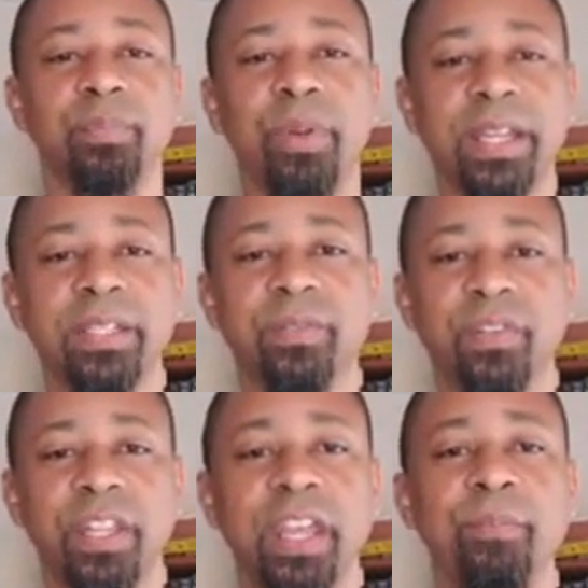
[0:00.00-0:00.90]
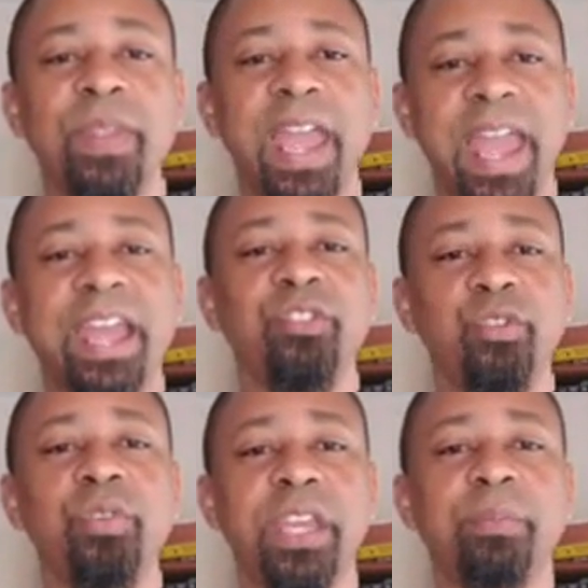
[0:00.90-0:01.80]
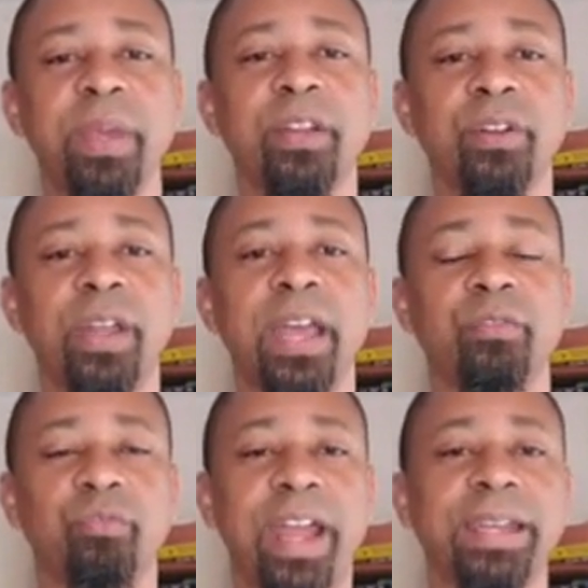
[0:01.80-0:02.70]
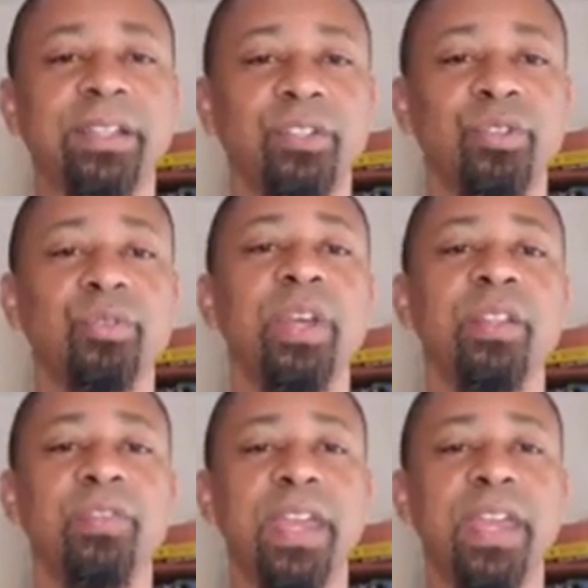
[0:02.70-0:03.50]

It's practice for them, and you get better at writing too.